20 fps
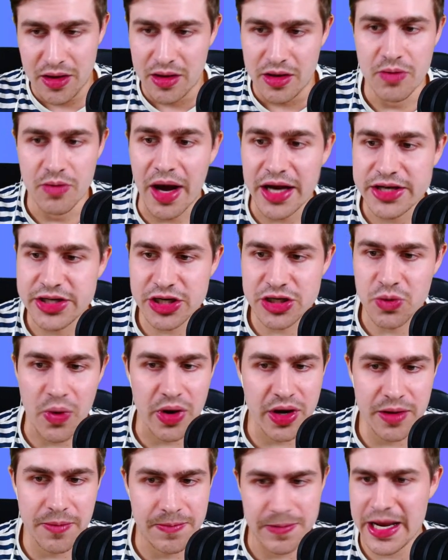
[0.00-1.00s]

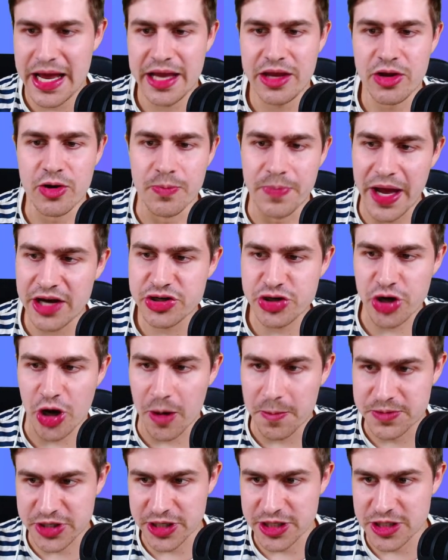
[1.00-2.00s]
want to play your bench
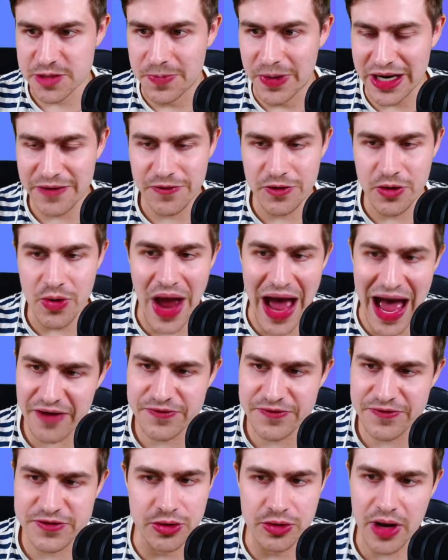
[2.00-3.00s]
options, but if you
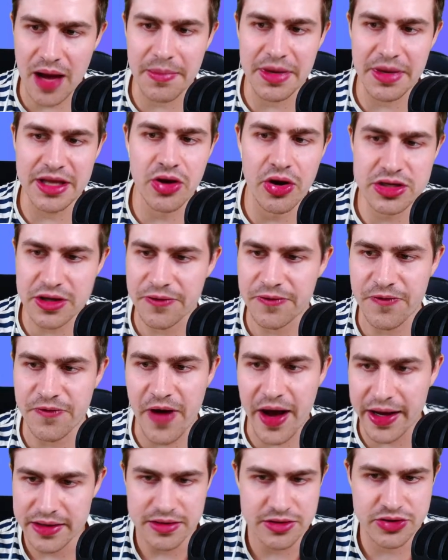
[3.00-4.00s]
have to, I mean, those are
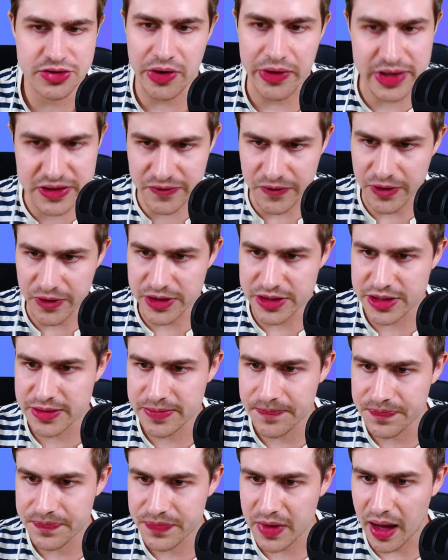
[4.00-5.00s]
fine transfers.
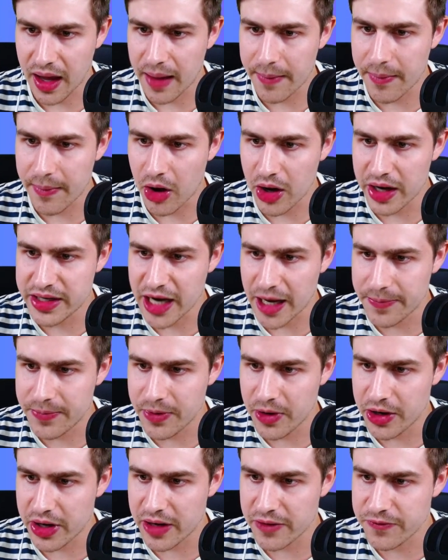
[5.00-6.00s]

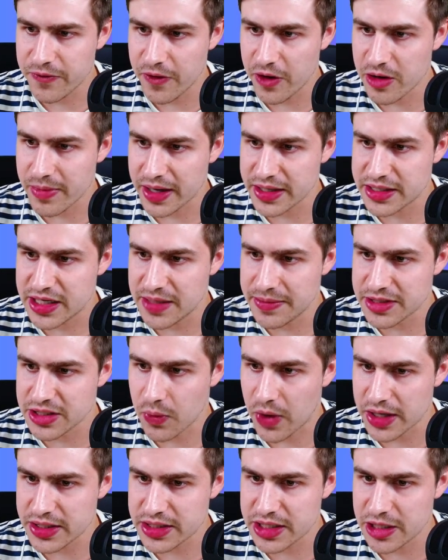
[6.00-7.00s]
Oladapo, I don't know if Foden in my team is
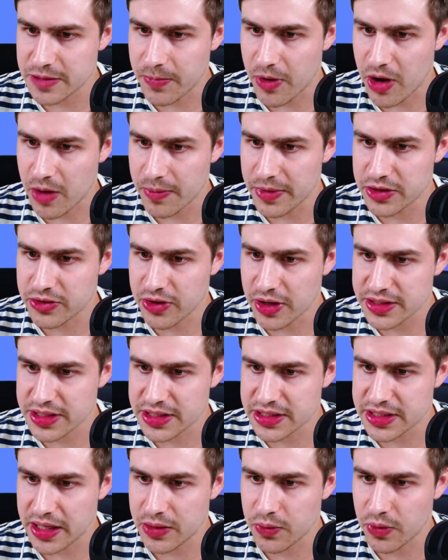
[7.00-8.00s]
advised to get Palmer and Gross
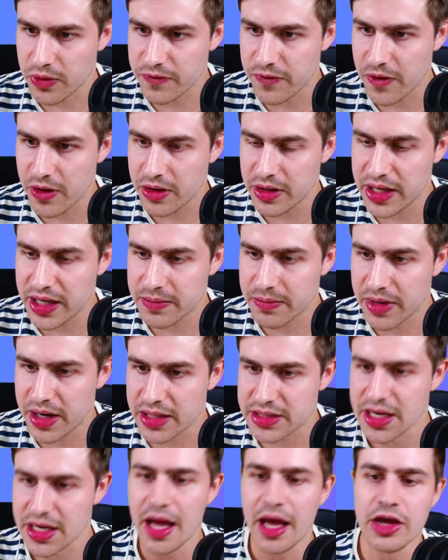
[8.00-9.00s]
and said, will Foden get
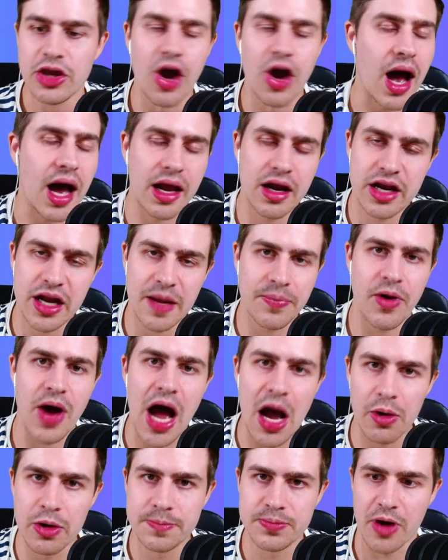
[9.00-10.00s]
minutes? Yeah, Oladapo,
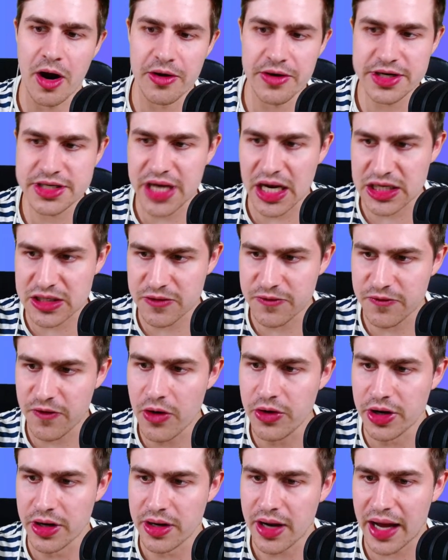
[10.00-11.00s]
I would prioritize
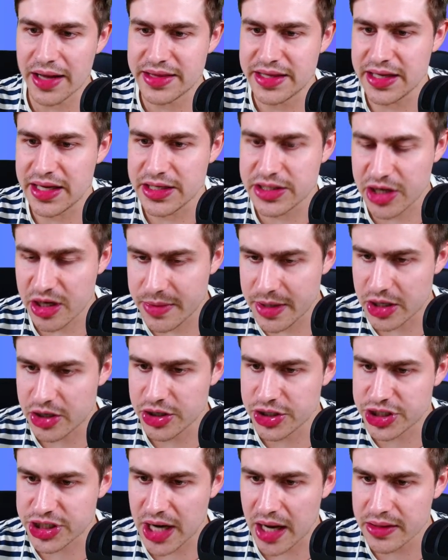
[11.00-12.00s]
Foden. I think he's going to be a
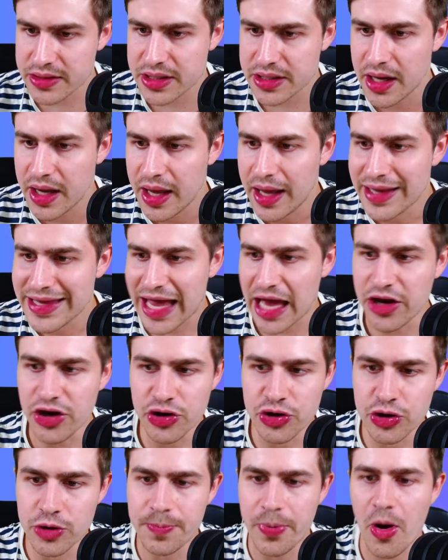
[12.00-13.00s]
good shot. Can you
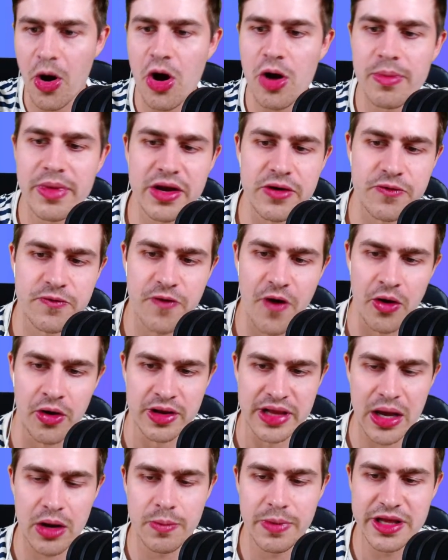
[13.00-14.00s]
do Palmer and
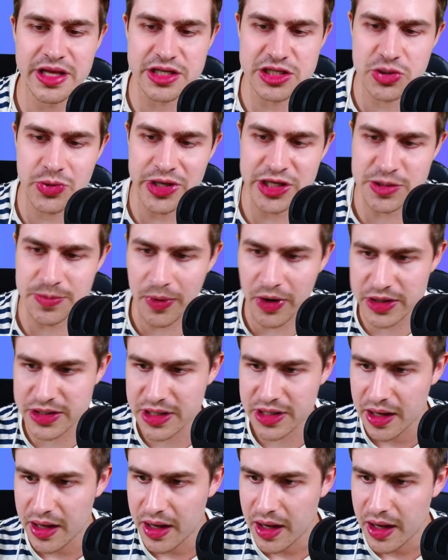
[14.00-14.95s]
Foden? That would be the sweet spot.